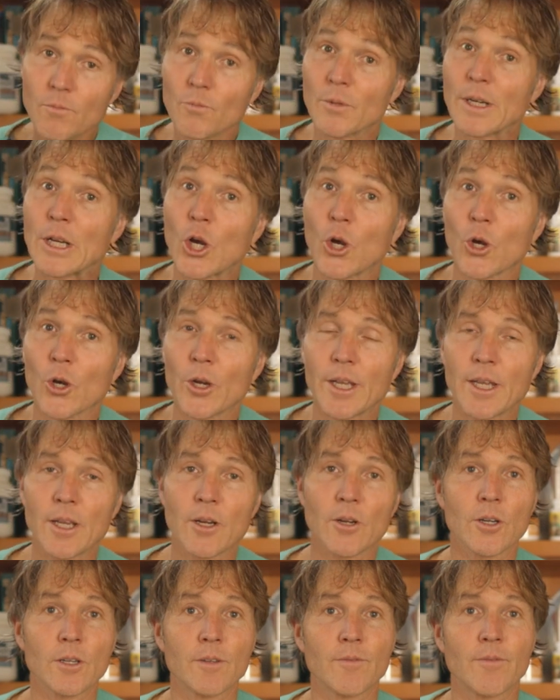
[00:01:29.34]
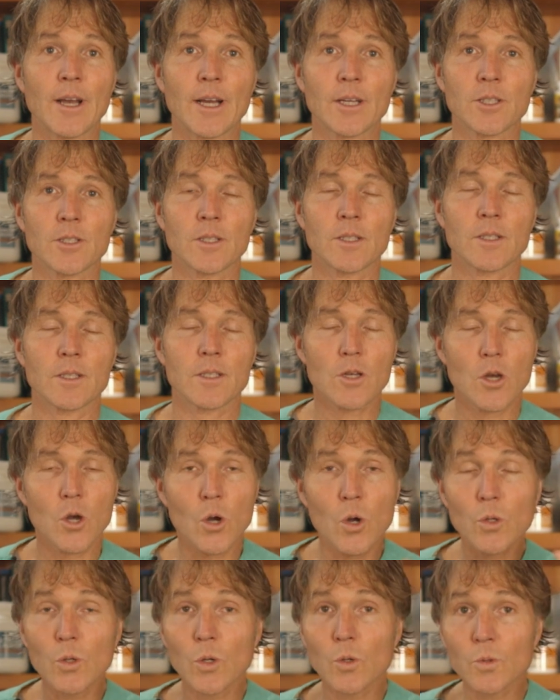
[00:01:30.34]
recurring ear infections,
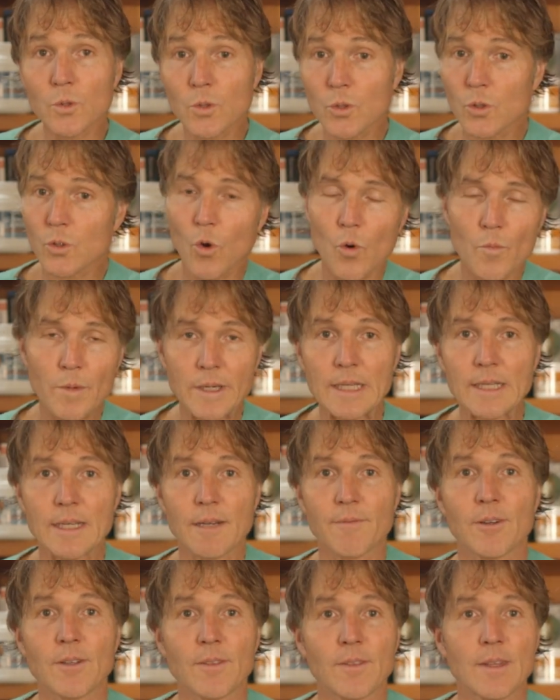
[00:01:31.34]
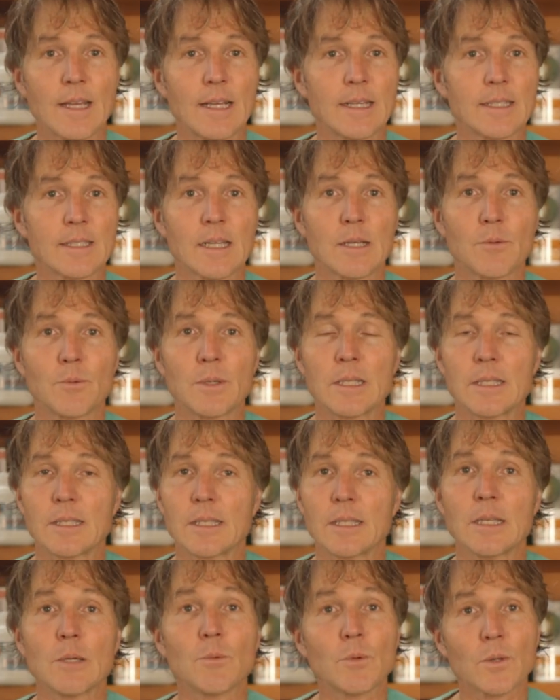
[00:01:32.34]
all those so many different things that we
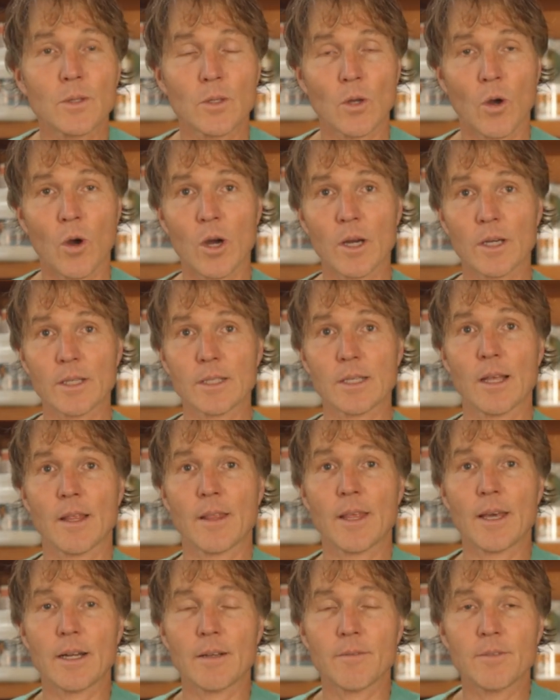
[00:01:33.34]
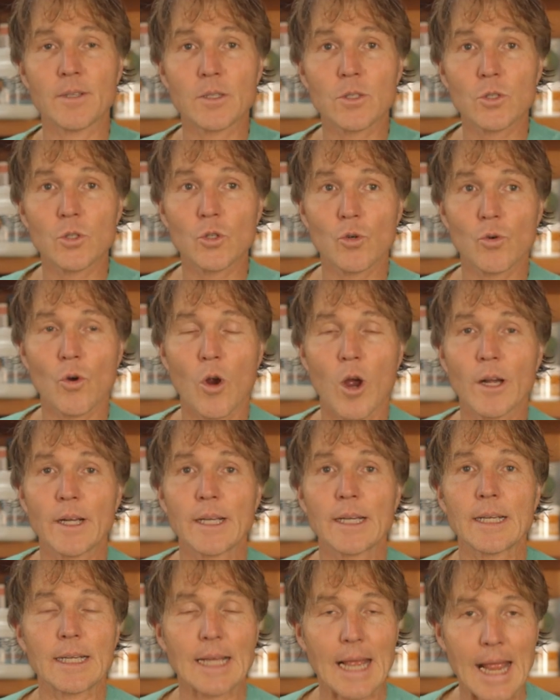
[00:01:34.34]
see with dogs that have this
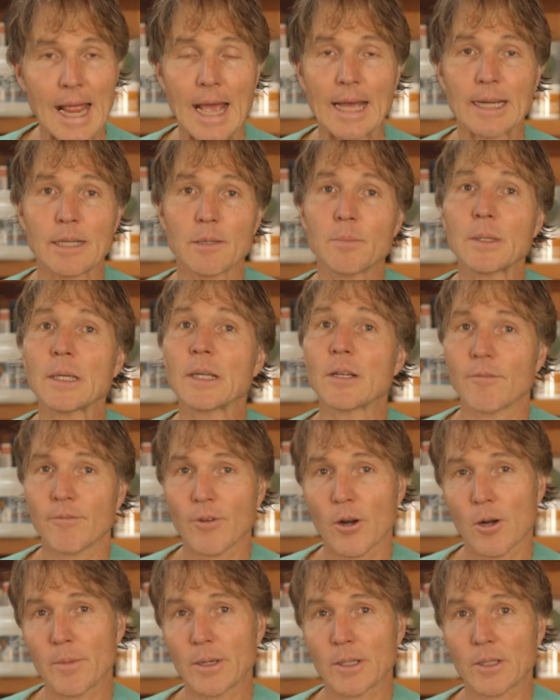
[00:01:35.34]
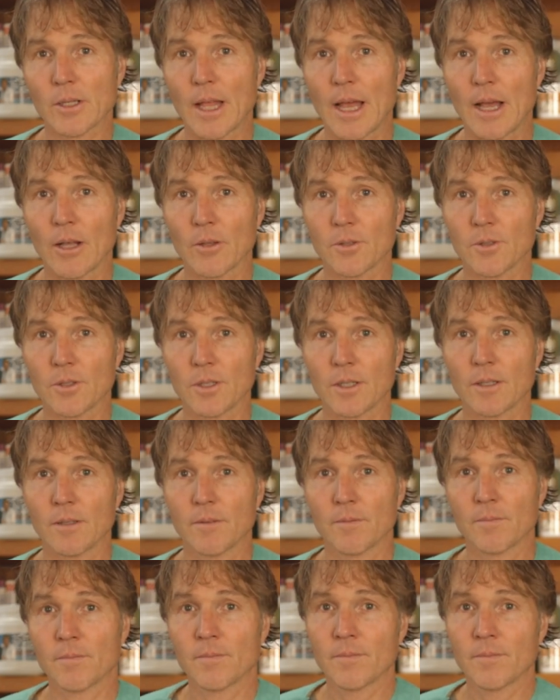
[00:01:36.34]
chronic atopy or environmental allergy.